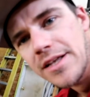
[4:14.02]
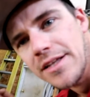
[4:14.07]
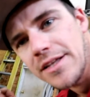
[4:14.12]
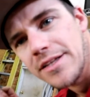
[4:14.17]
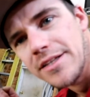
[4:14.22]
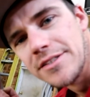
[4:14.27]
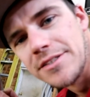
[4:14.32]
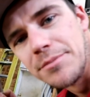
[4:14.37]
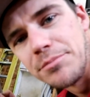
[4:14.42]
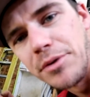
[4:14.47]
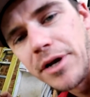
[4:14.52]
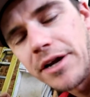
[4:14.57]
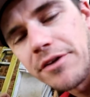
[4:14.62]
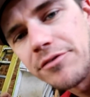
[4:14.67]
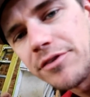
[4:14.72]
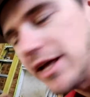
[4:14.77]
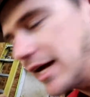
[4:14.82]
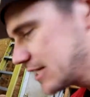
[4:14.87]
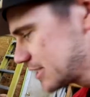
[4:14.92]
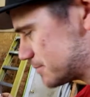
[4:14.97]
it's a brake
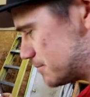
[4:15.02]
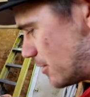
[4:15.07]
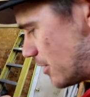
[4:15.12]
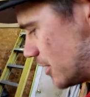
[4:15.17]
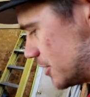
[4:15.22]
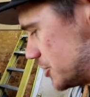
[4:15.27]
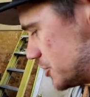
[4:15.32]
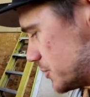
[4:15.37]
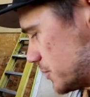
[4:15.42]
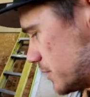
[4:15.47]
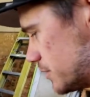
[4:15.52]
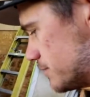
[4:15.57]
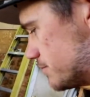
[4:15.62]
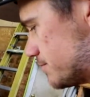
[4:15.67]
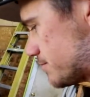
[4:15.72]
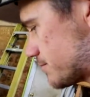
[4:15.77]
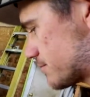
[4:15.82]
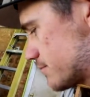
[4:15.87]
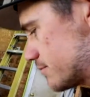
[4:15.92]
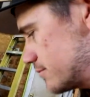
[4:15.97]
flash module.
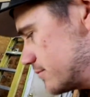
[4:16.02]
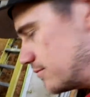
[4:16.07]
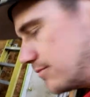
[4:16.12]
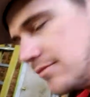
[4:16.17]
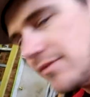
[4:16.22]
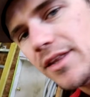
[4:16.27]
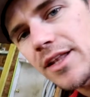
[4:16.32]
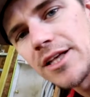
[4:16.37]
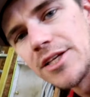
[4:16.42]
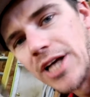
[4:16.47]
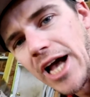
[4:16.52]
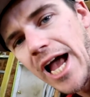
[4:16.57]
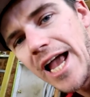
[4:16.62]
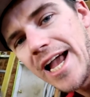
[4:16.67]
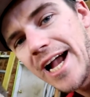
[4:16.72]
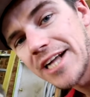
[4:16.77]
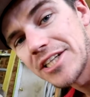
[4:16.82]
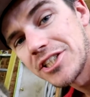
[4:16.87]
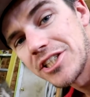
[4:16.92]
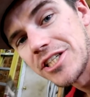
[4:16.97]
I
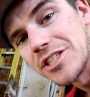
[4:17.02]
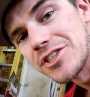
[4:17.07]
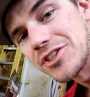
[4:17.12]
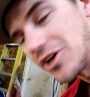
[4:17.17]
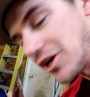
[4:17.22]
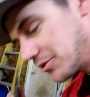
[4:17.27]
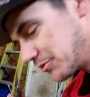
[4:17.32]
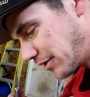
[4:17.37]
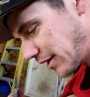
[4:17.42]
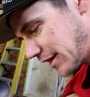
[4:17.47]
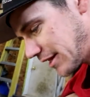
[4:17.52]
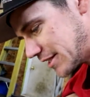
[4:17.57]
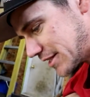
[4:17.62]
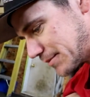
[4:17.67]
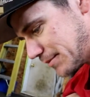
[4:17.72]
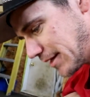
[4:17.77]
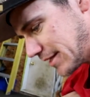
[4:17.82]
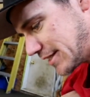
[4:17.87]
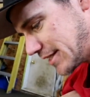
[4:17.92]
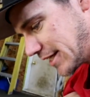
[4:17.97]
actually installed one of these in
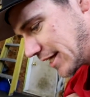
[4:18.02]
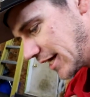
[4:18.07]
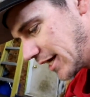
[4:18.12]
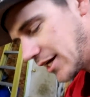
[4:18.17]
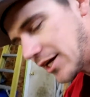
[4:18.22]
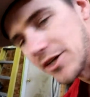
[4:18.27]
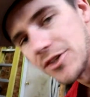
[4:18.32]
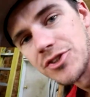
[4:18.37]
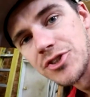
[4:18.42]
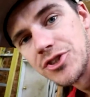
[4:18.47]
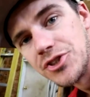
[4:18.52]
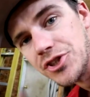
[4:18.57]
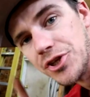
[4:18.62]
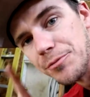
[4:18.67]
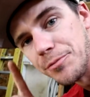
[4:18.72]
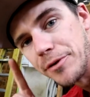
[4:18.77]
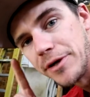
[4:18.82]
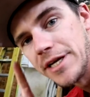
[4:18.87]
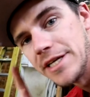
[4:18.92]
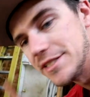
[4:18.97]
my TL.
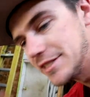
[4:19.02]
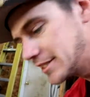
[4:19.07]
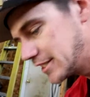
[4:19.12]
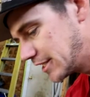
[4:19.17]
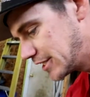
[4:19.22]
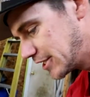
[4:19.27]
Super easy to